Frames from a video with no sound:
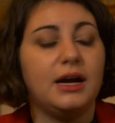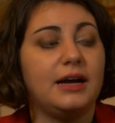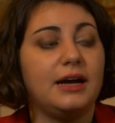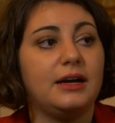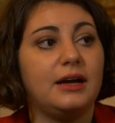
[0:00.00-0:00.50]

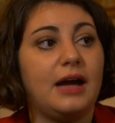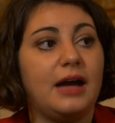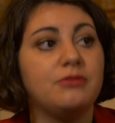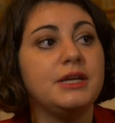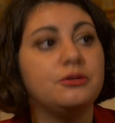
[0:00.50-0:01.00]

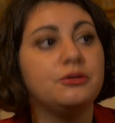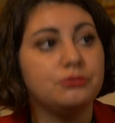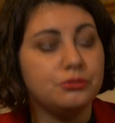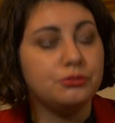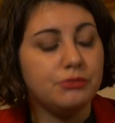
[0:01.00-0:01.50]
I really
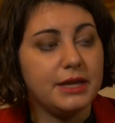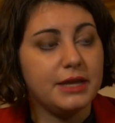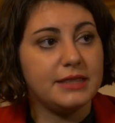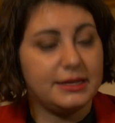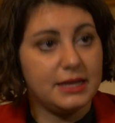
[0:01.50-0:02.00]
grew
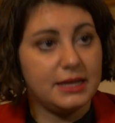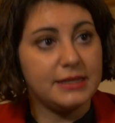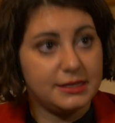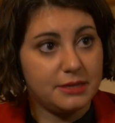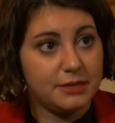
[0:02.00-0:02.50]
in
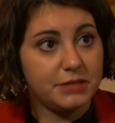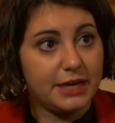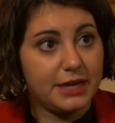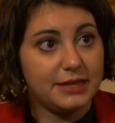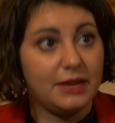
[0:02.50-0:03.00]
that
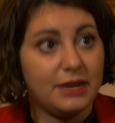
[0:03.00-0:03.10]
subject,